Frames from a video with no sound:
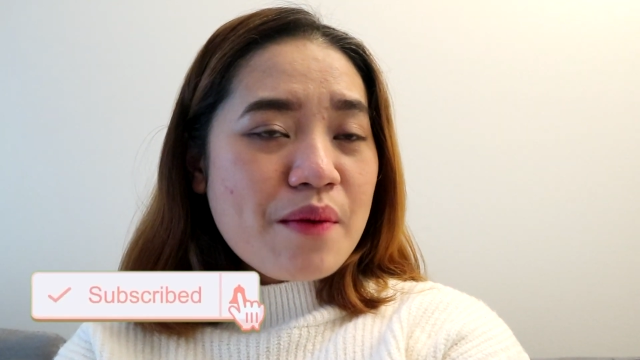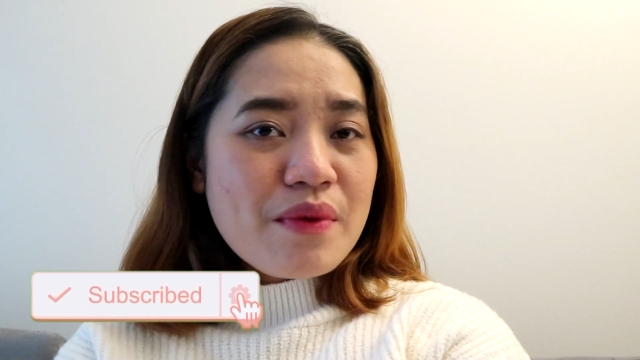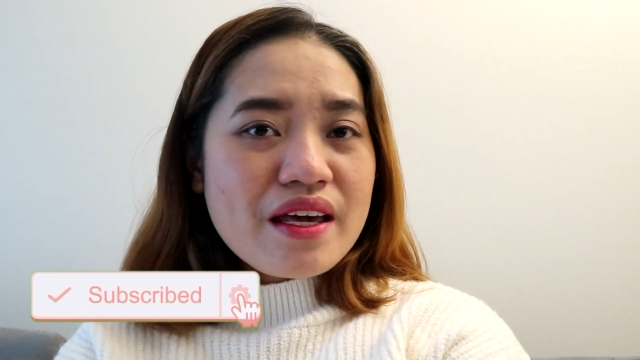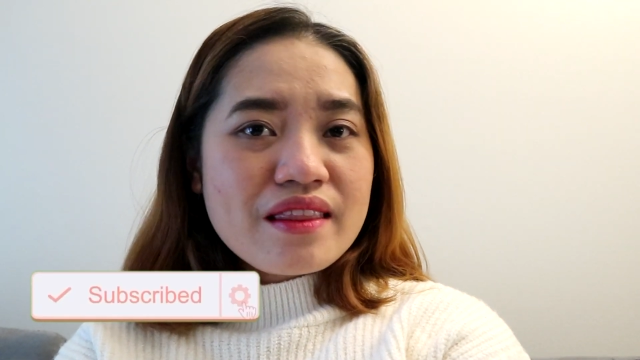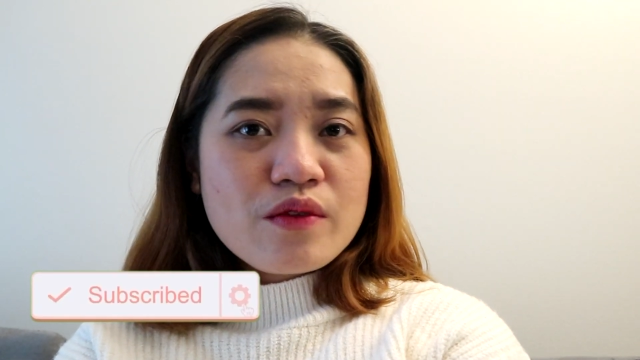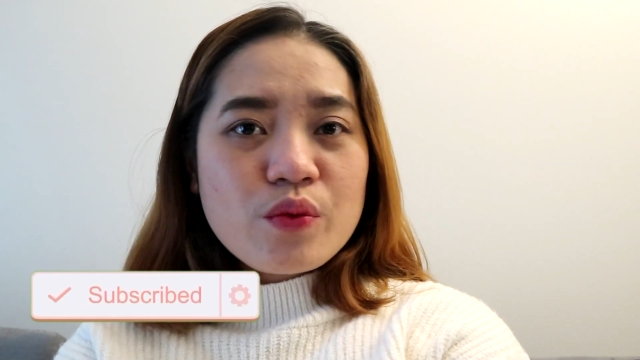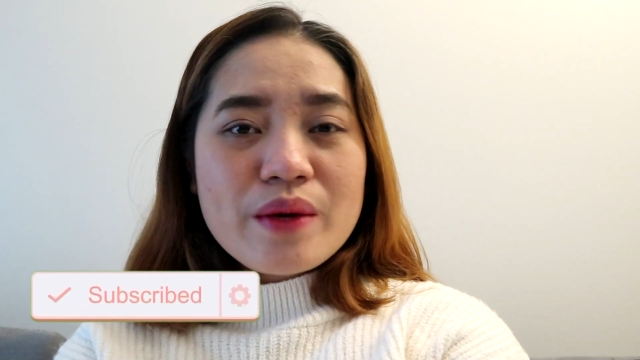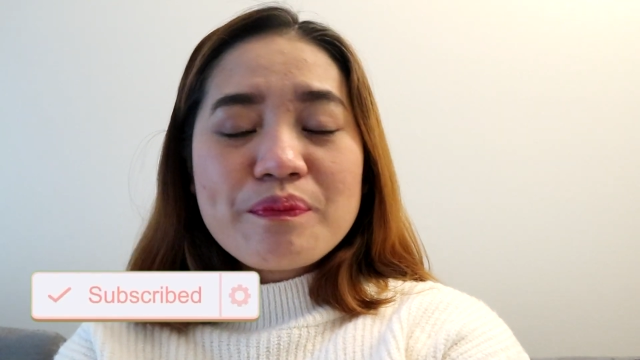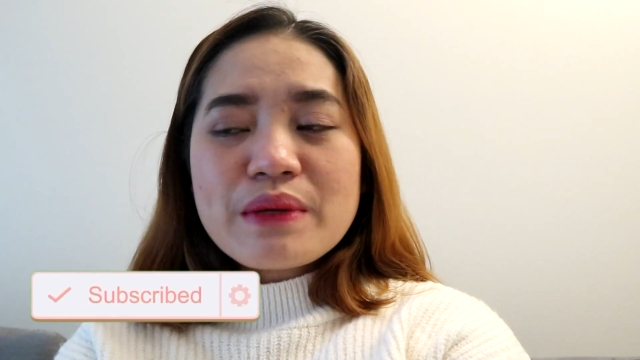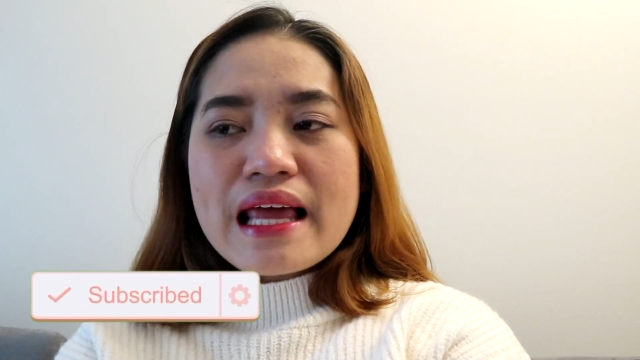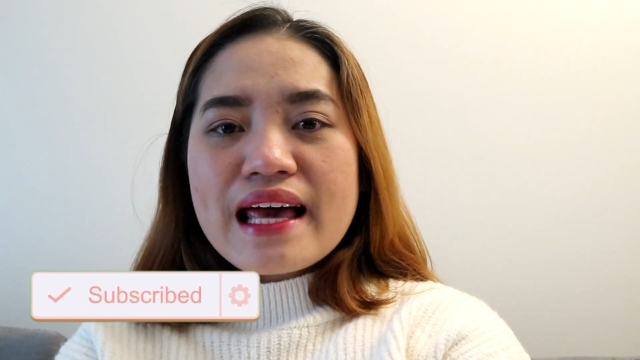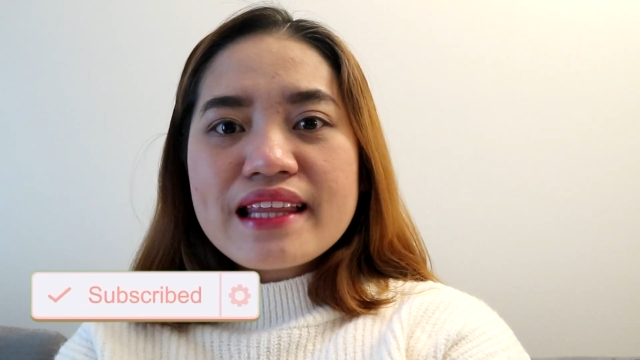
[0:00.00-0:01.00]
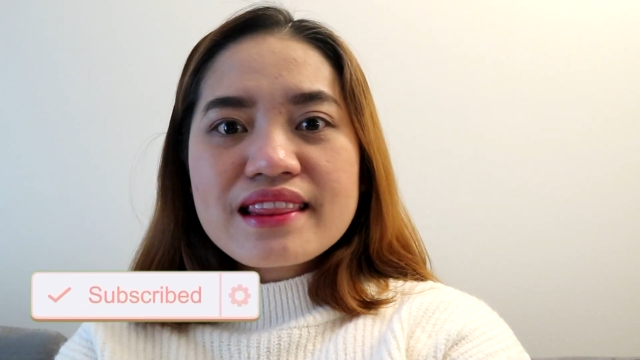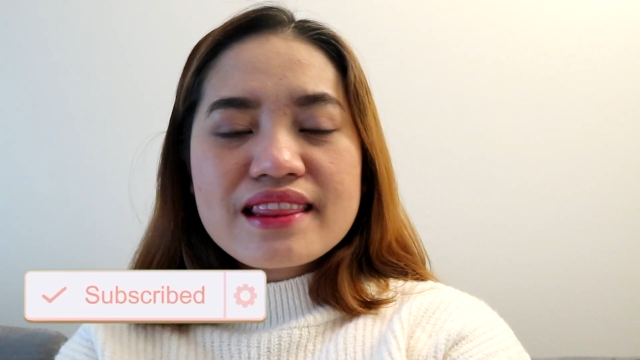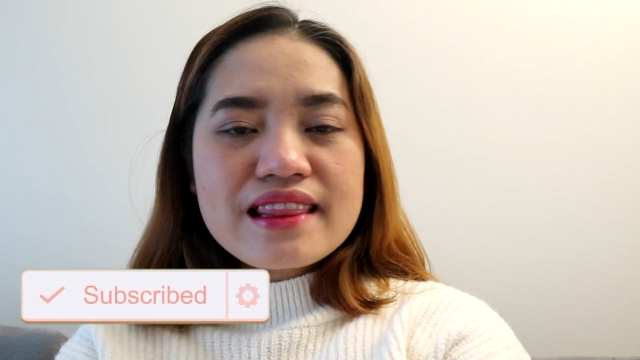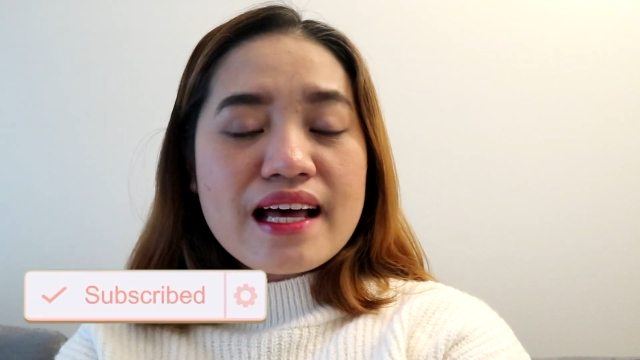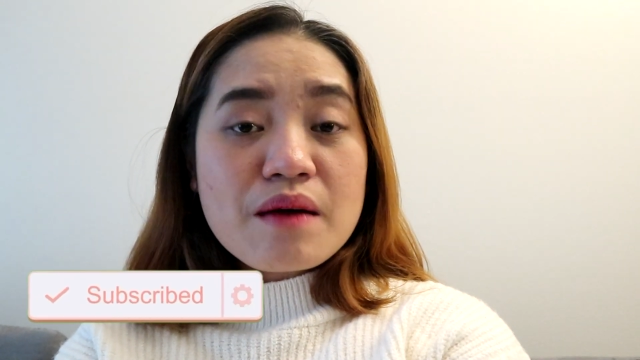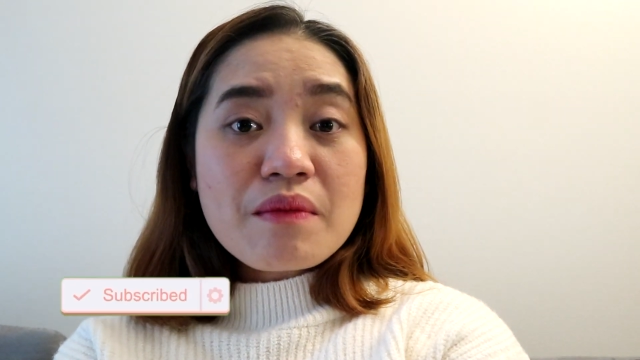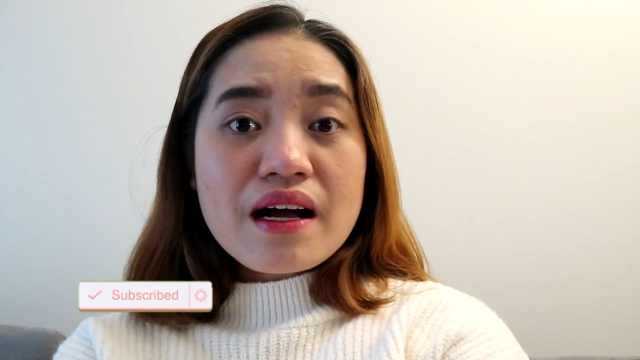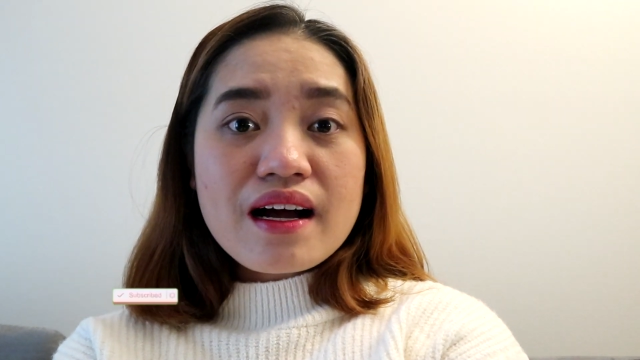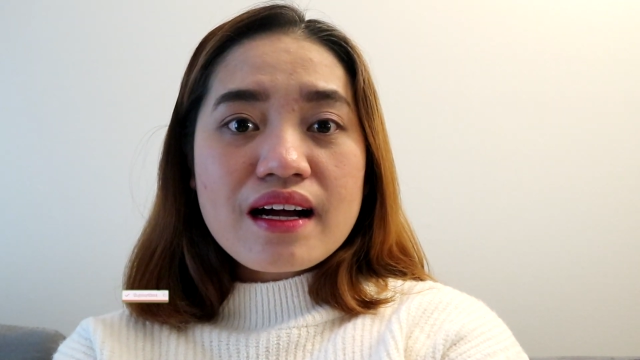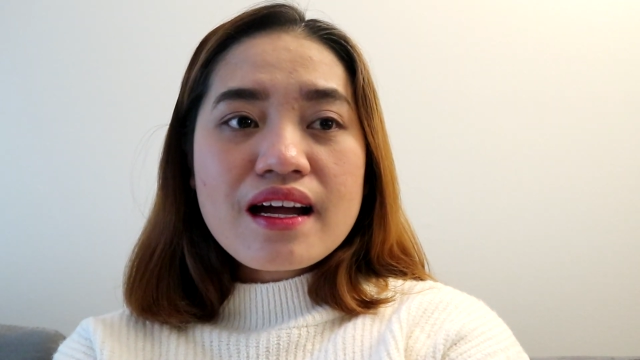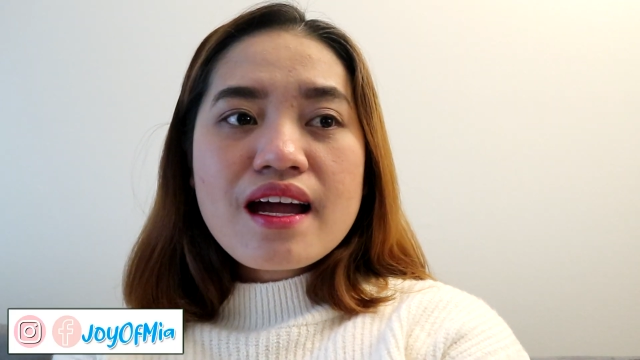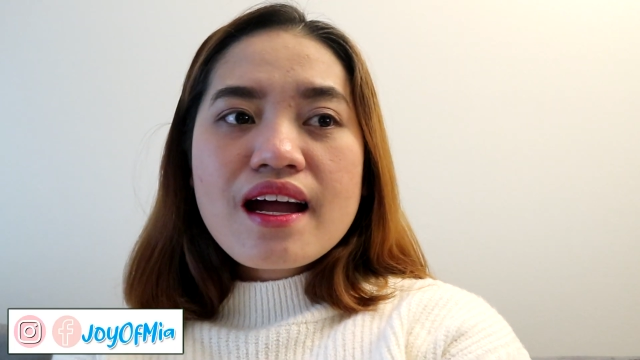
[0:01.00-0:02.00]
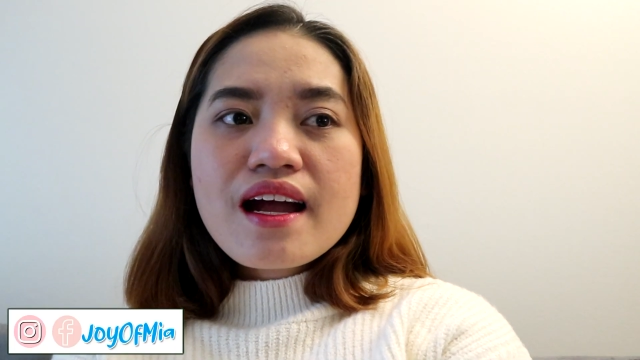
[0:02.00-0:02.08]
namin. We planned na mag